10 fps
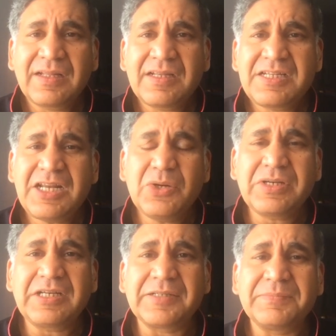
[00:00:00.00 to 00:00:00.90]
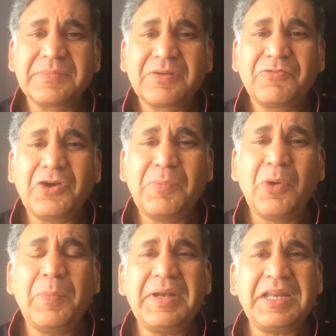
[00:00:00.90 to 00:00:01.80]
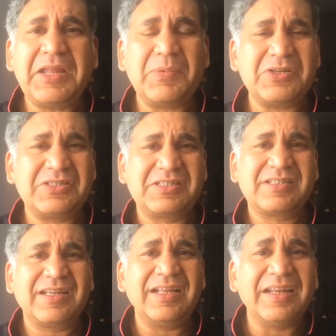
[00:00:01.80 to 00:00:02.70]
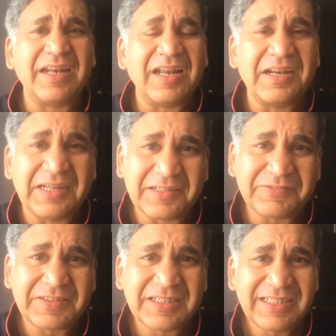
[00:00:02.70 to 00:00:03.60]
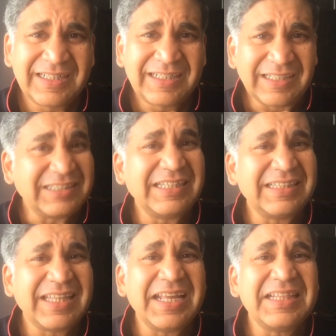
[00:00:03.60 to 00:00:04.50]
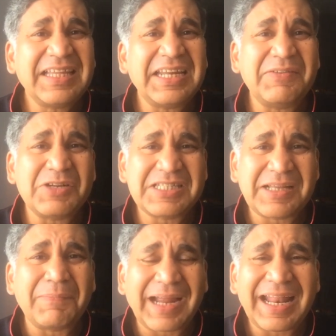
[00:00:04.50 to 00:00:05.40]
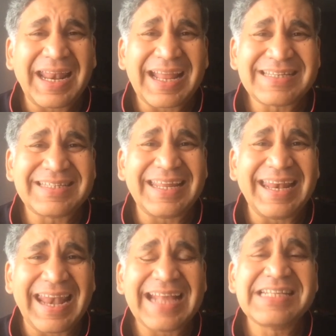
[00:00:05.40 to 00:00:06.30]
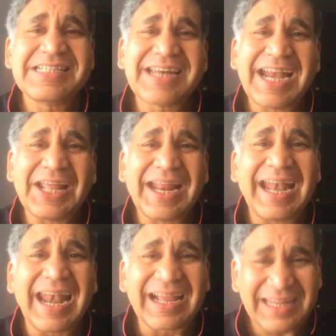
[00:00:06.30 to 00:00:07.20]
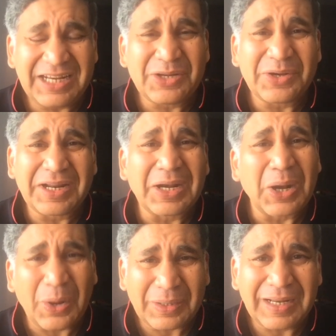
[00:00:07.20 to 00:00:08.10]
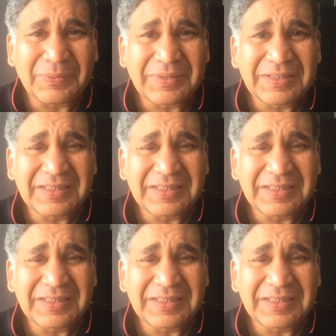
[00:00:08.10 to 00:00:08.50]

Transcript: She looked at him. For a moment, he was a little unnerved. Did she think that he was some kind of lusty lech trying to get lucky during lockdown?